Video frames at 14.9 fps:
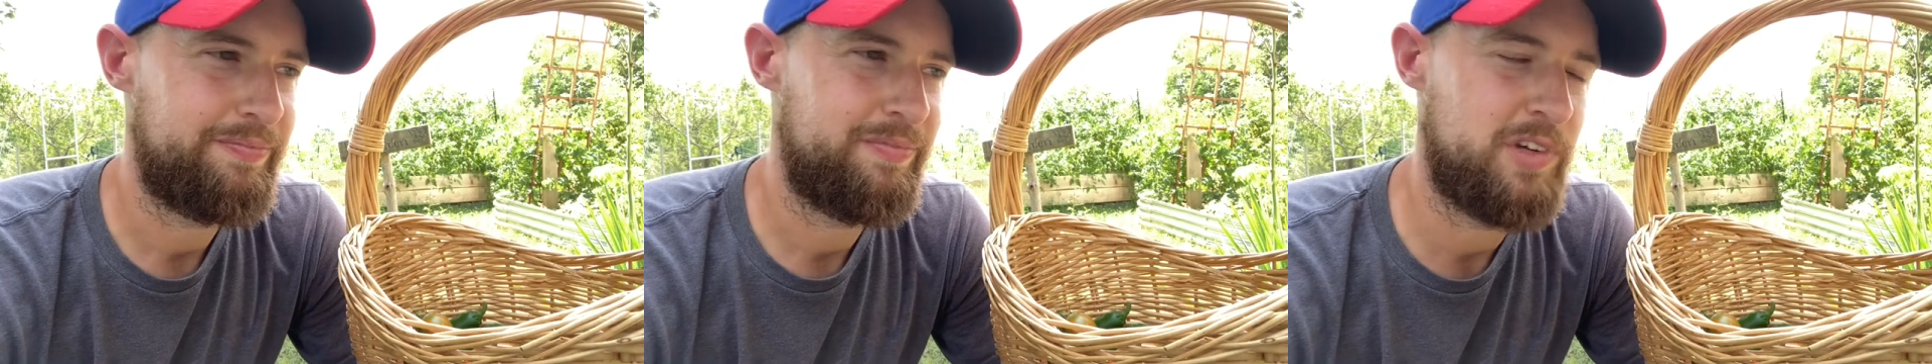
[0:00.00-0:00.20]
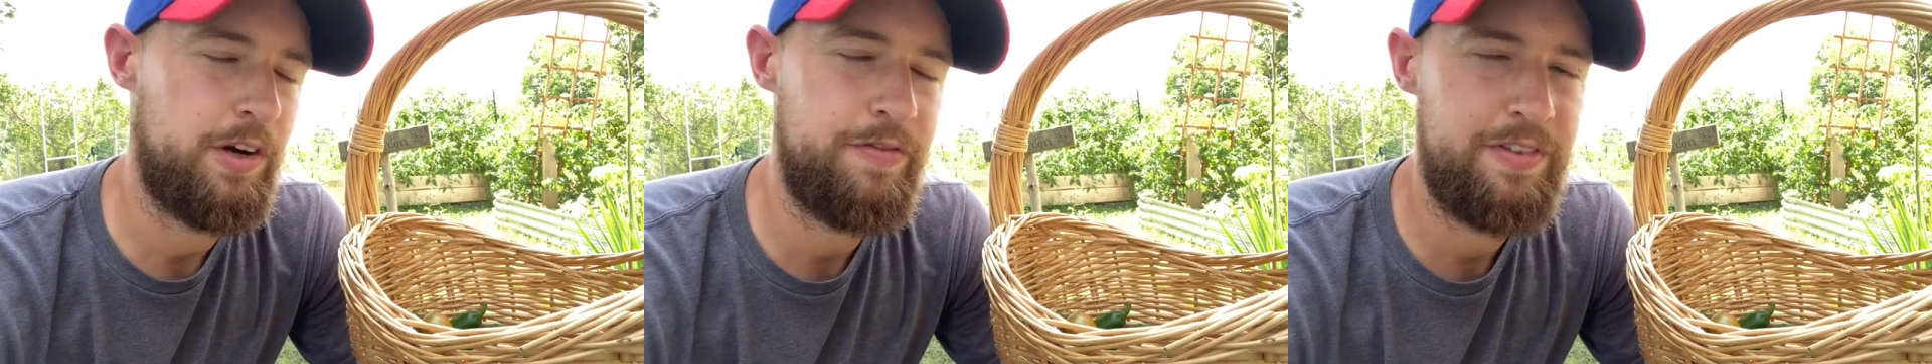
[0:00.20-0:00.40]

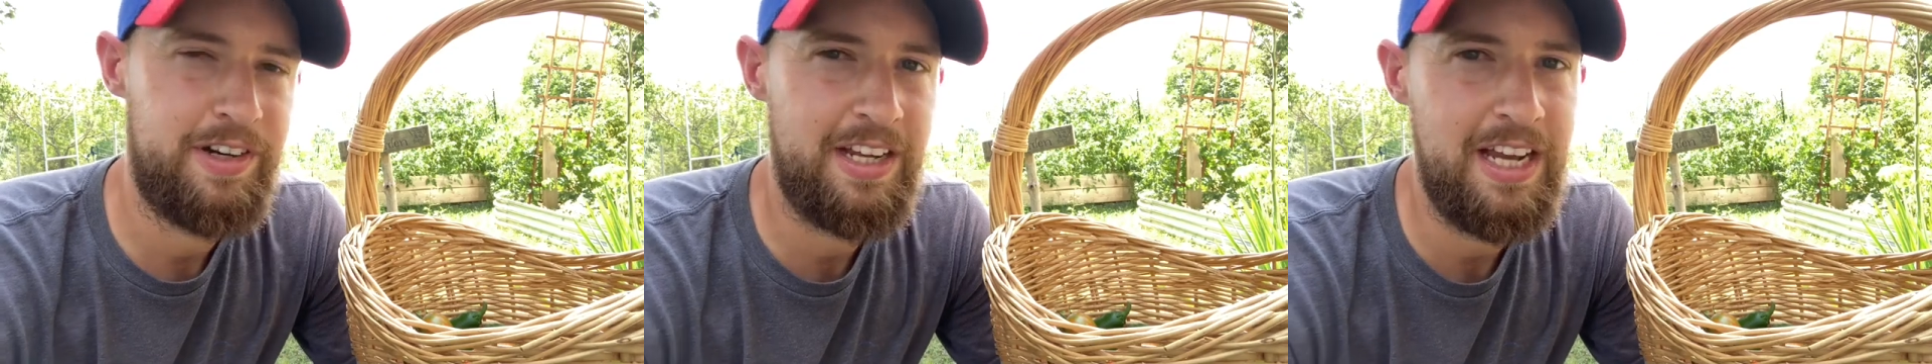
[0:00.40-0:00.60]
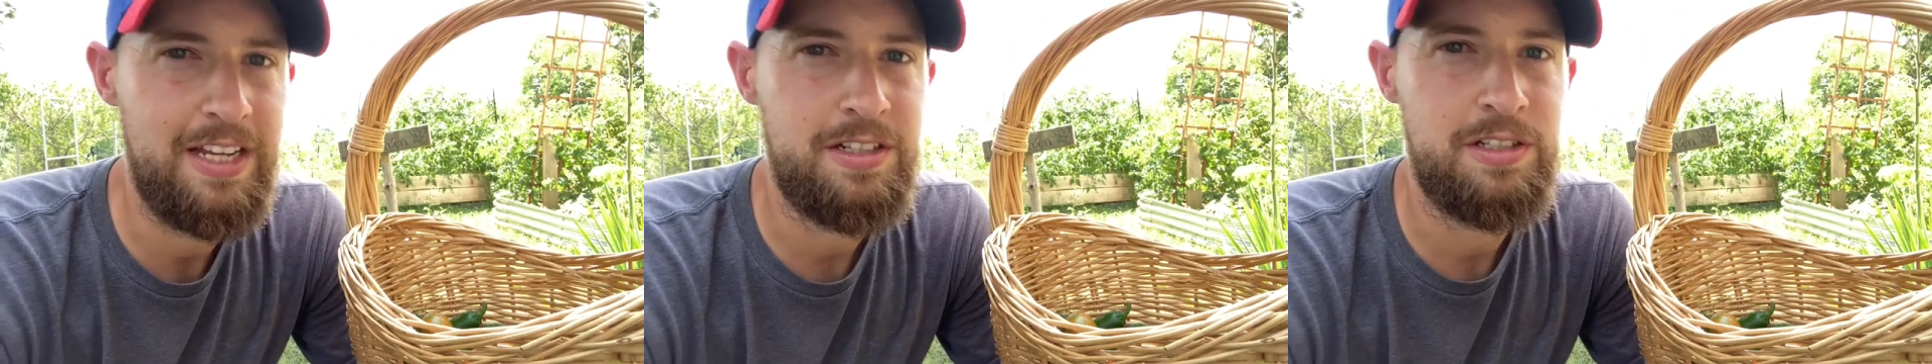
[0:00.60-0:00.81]
don't
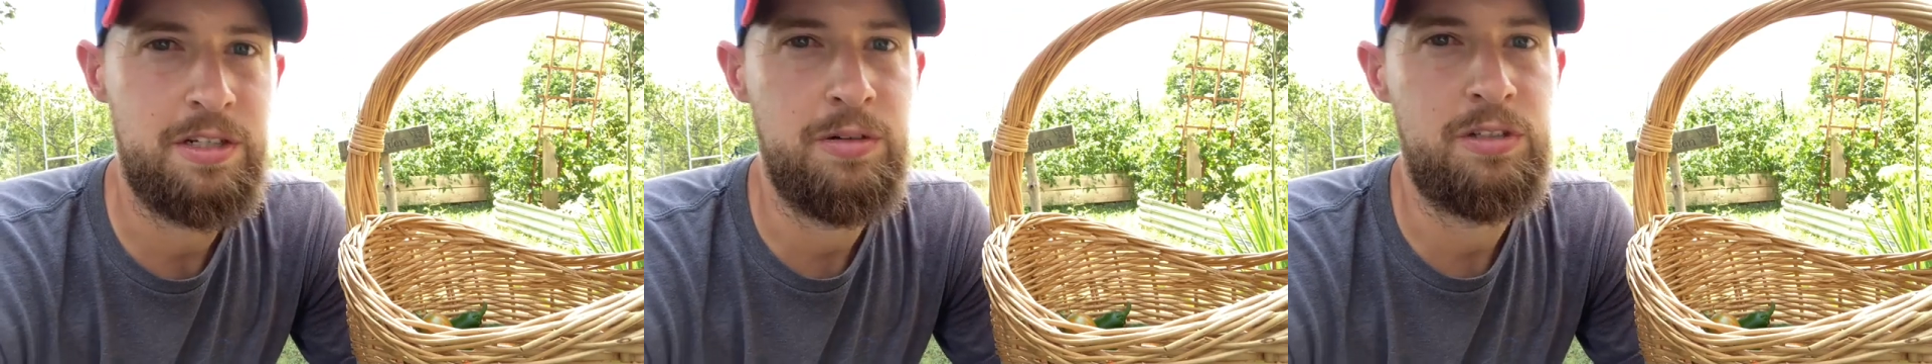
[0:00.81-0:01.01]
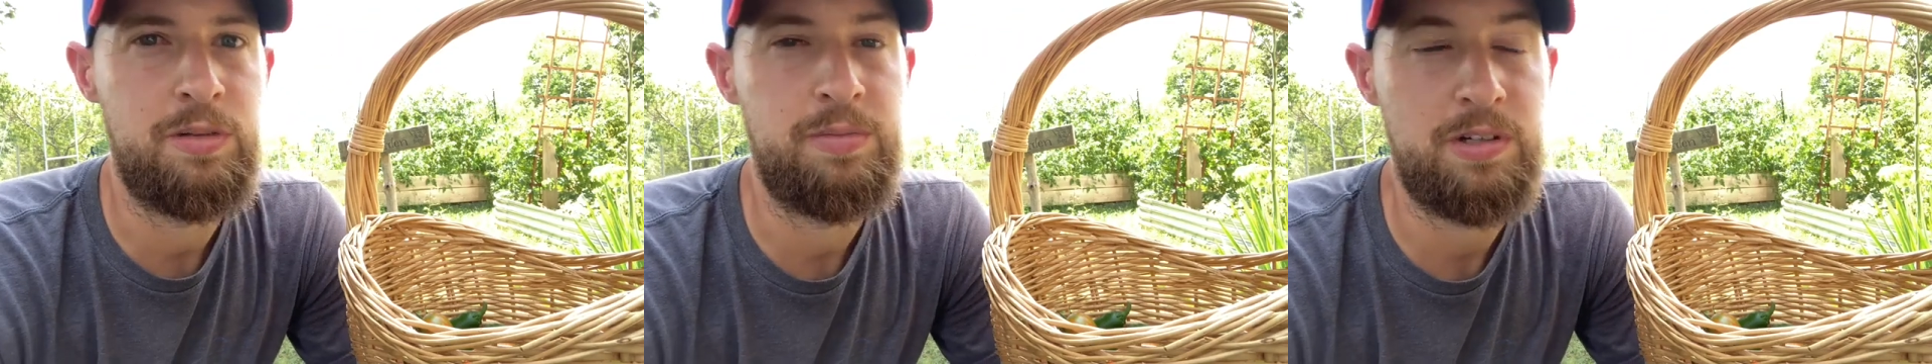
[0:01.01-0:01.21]
forget
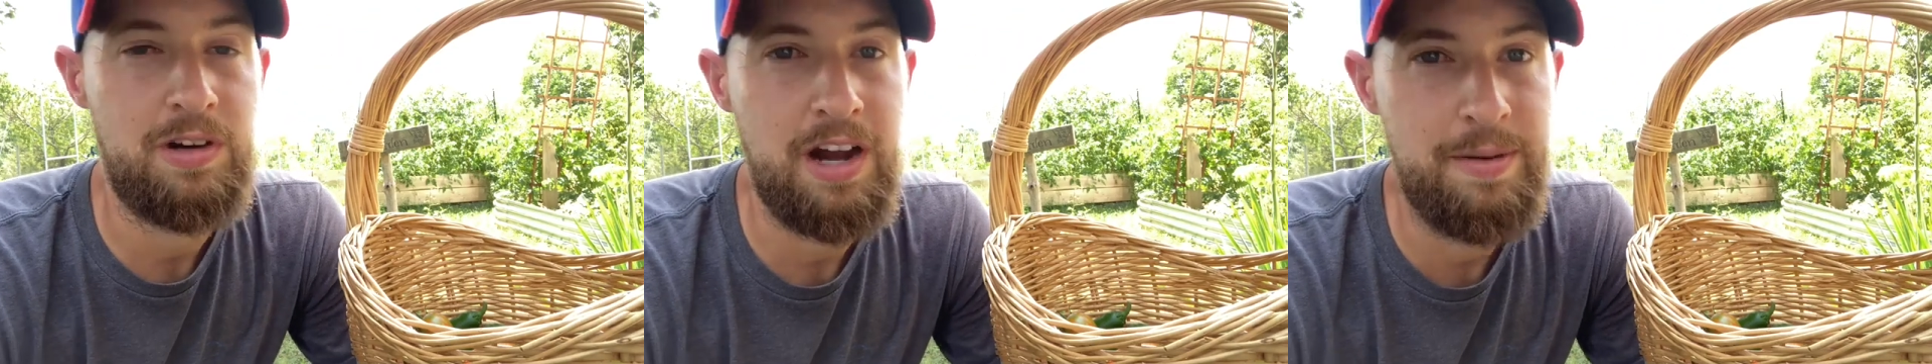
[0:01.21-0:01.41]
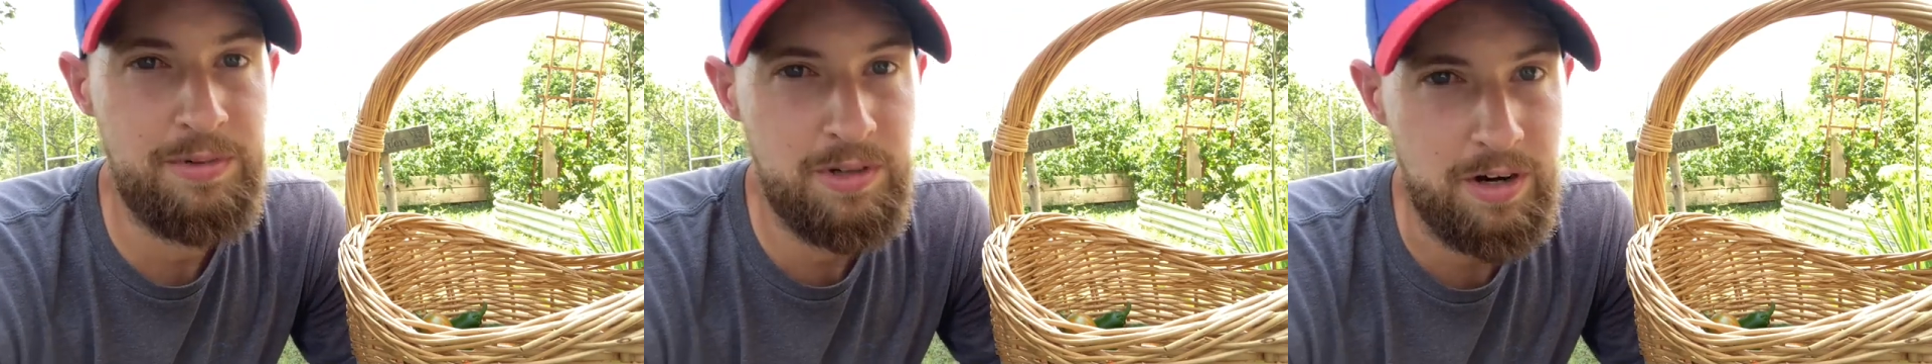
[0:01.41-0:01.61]
to
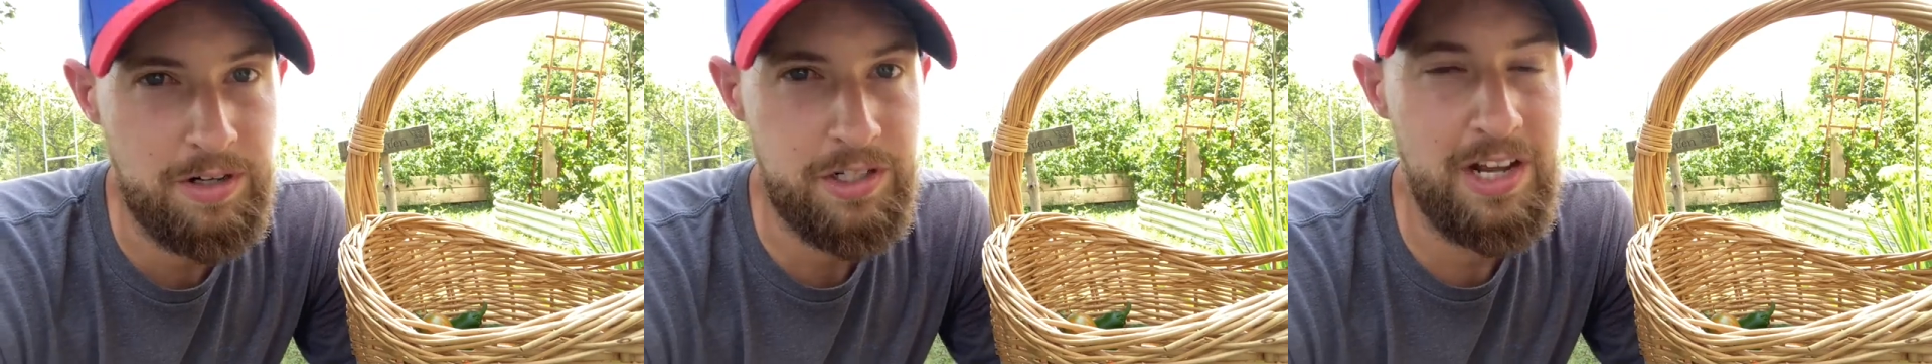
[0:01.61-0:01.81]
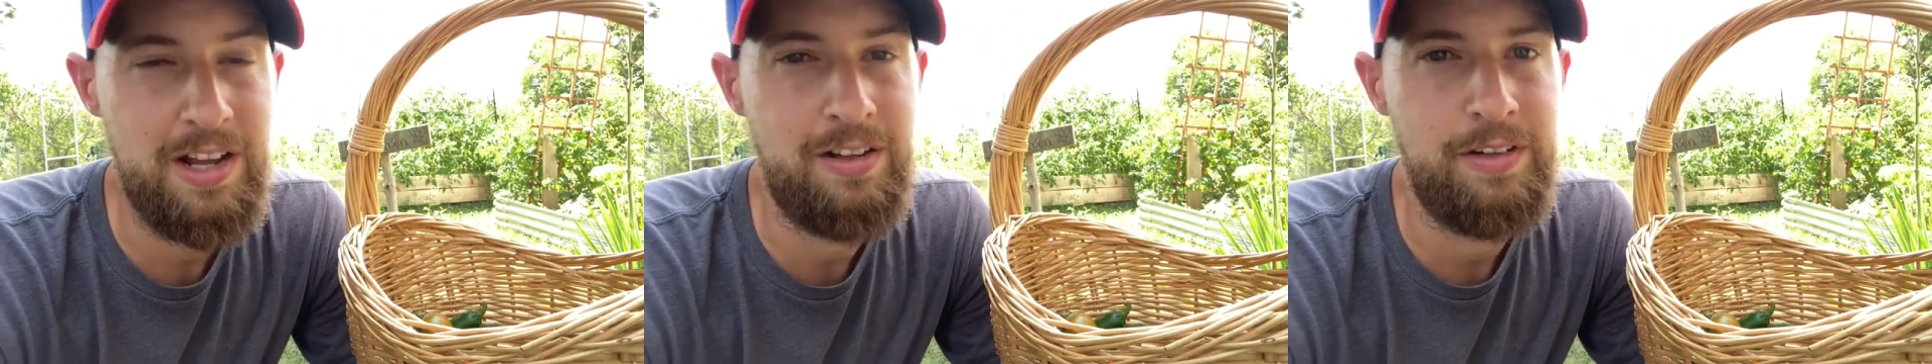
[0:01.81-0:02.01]
subscribe to our
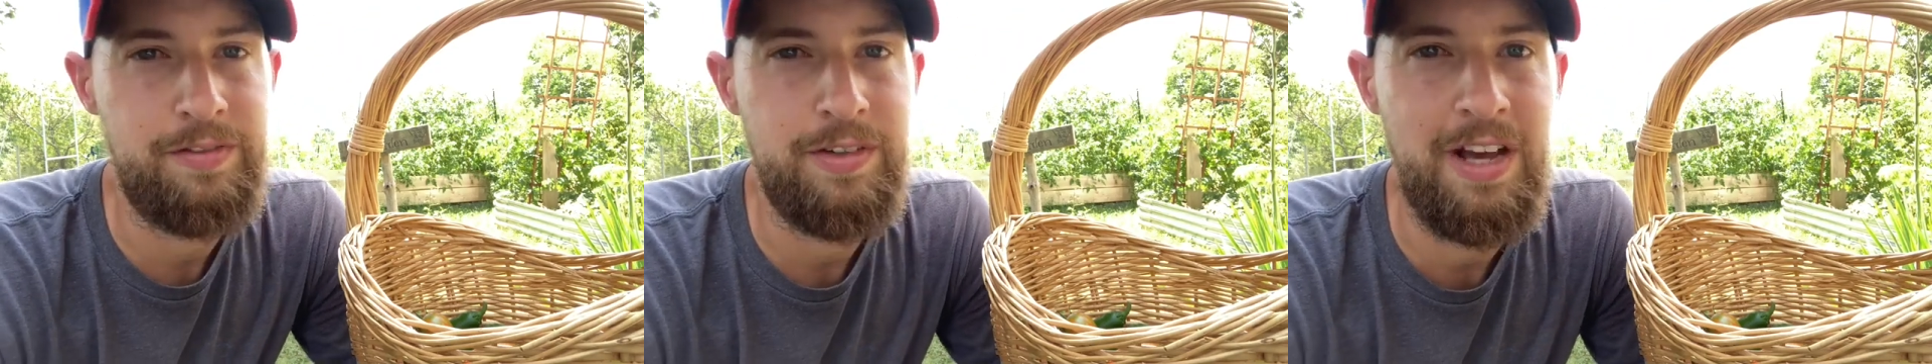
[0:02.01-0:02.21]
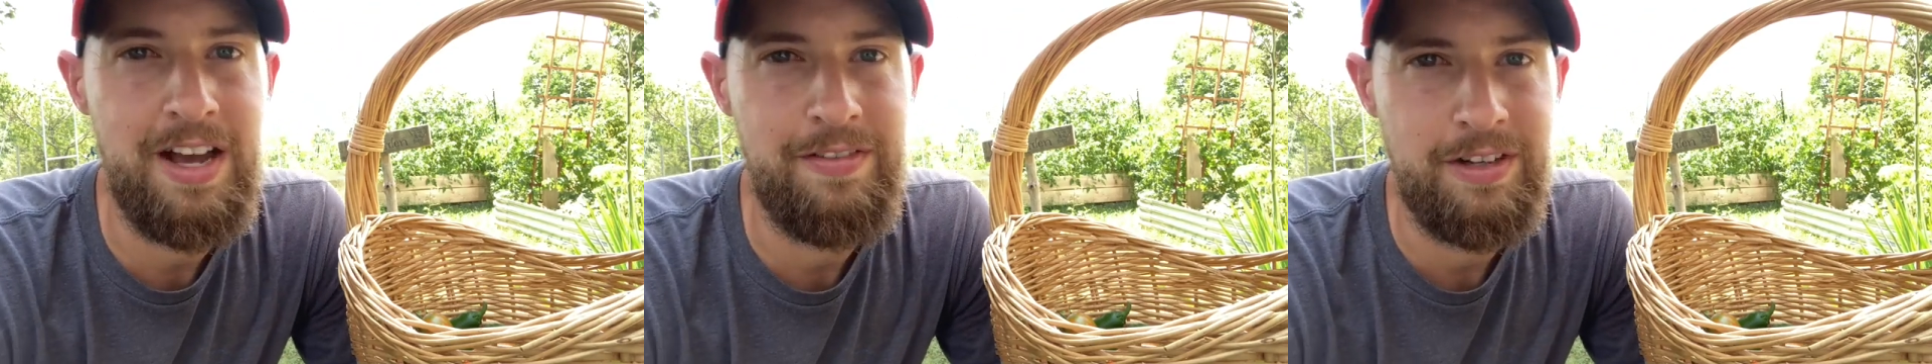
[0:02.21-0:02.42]
channel if
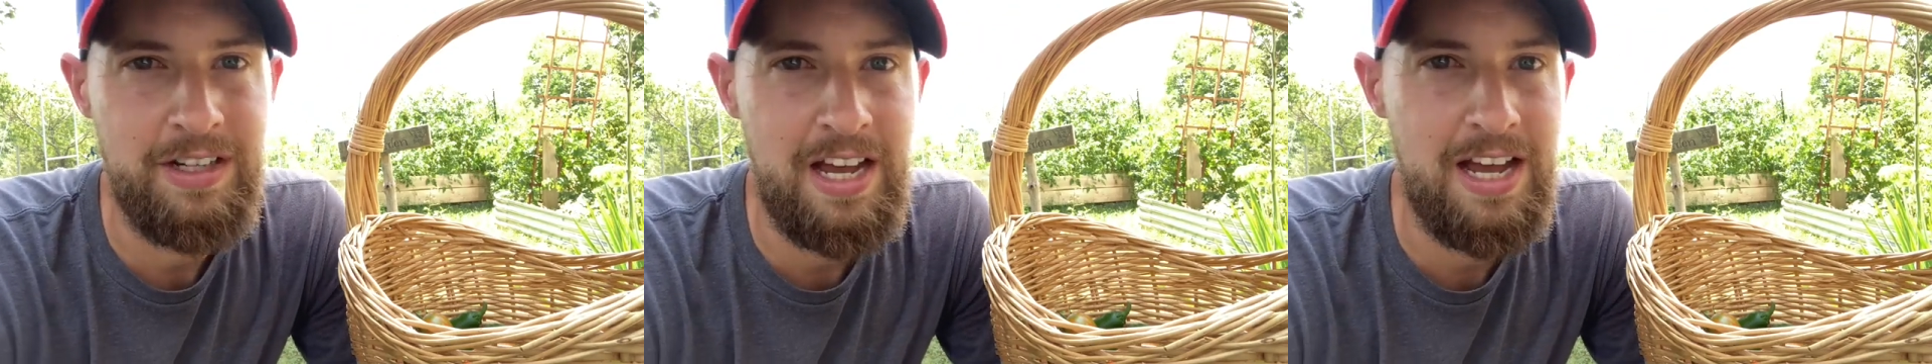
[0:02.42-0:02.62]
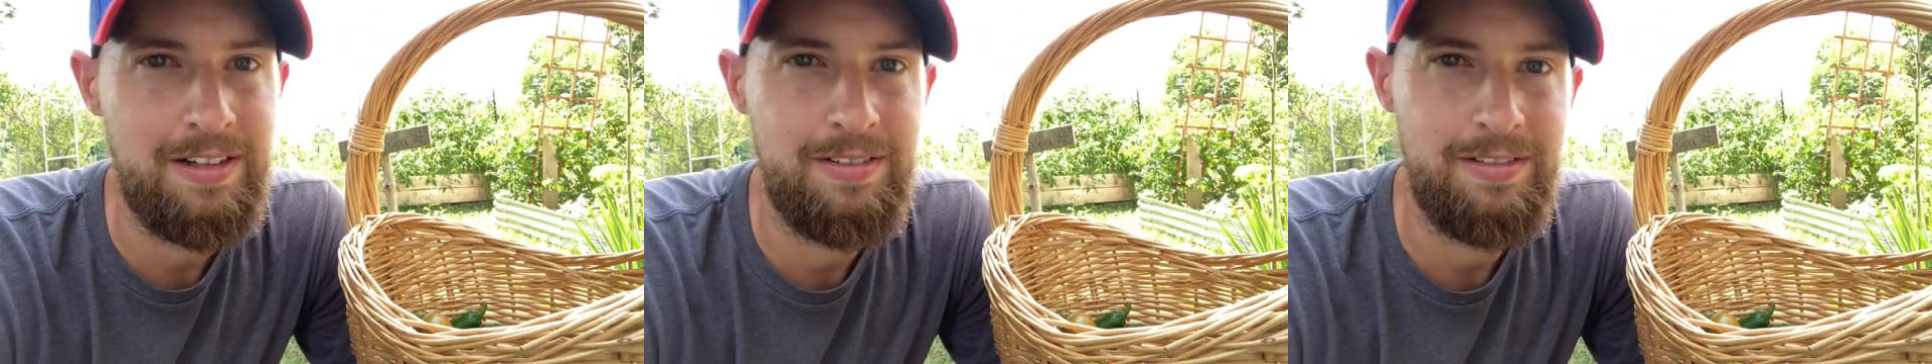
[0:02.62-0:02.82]
you haven't
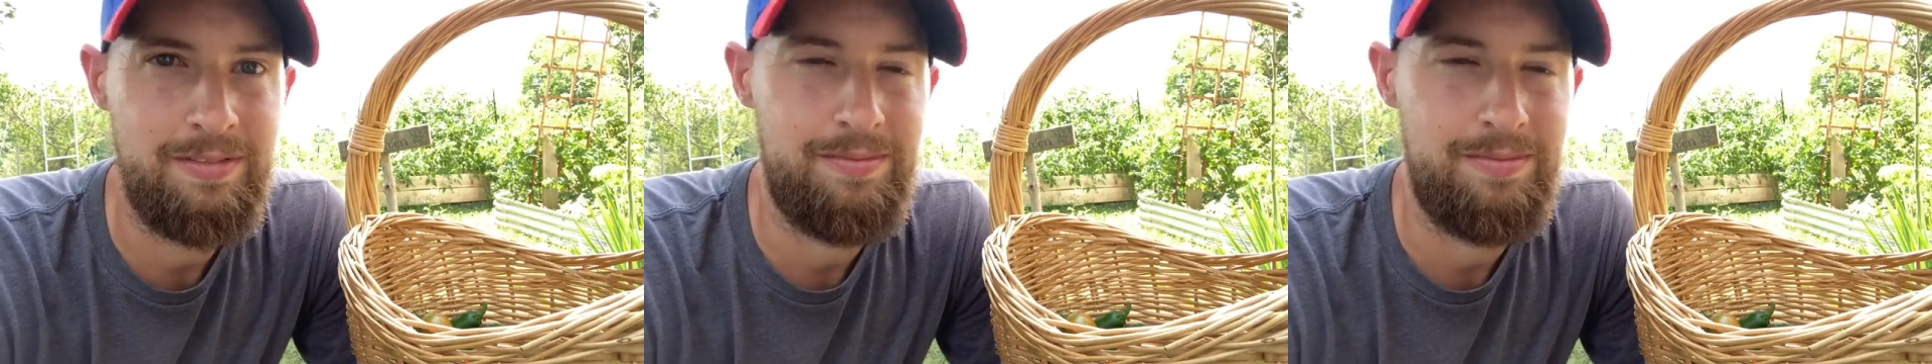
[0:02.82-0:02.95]
yet.